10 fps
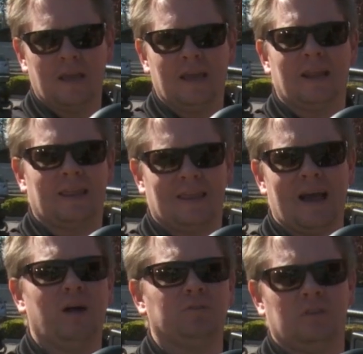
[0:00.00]
and get
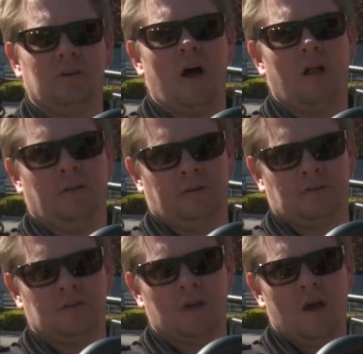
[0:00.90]

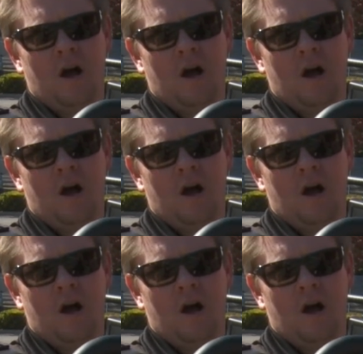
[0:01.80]
$1,000